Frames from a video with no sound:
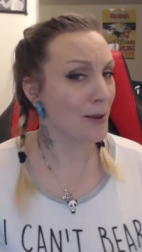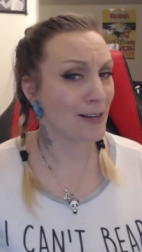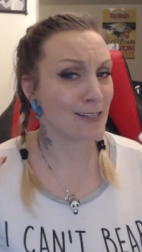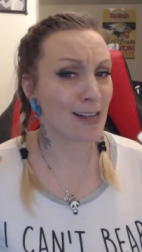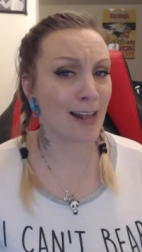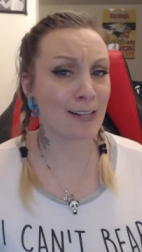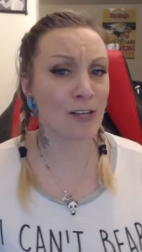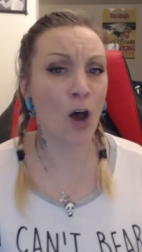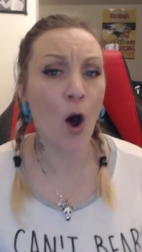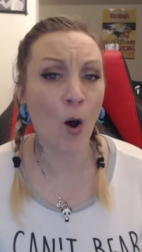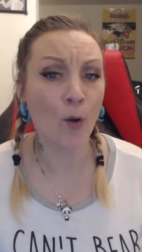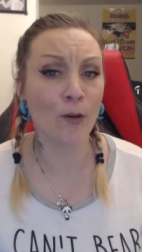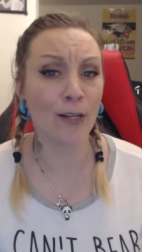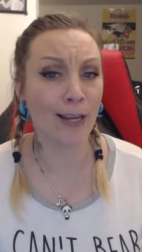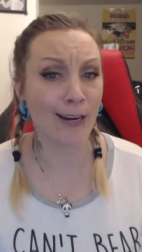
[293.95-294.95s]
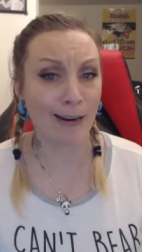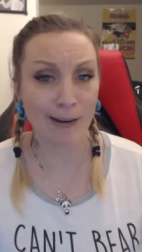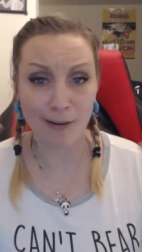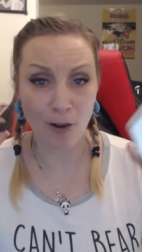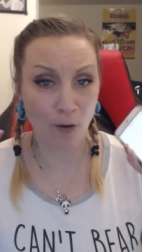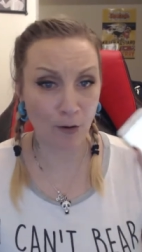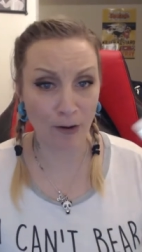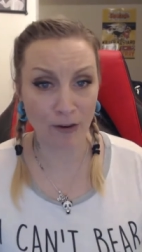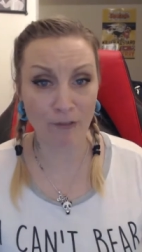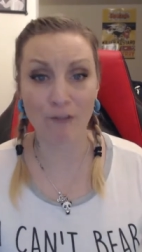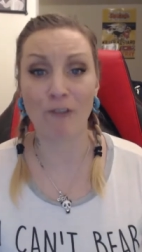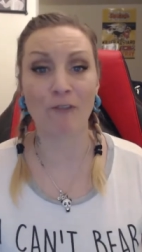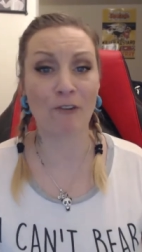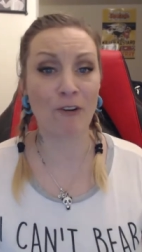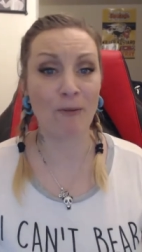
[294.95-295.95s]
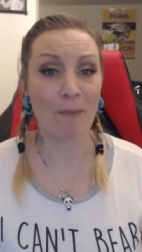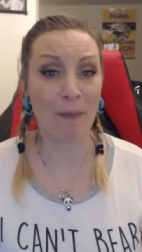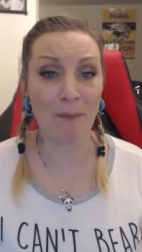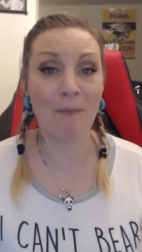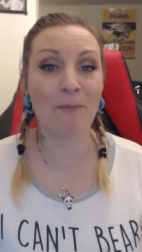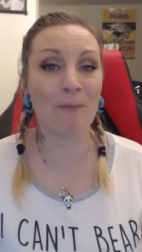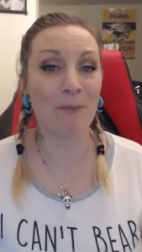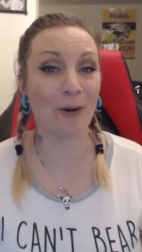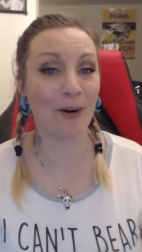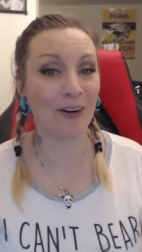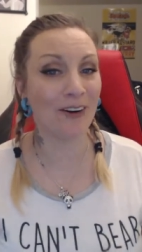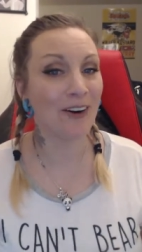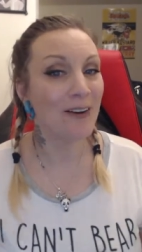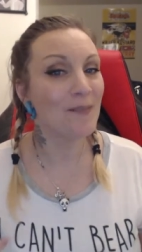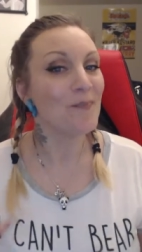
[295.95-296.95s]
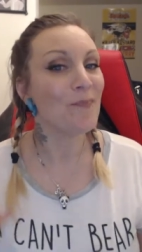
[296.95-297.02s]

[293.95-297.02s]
cuz I totally don't even remember.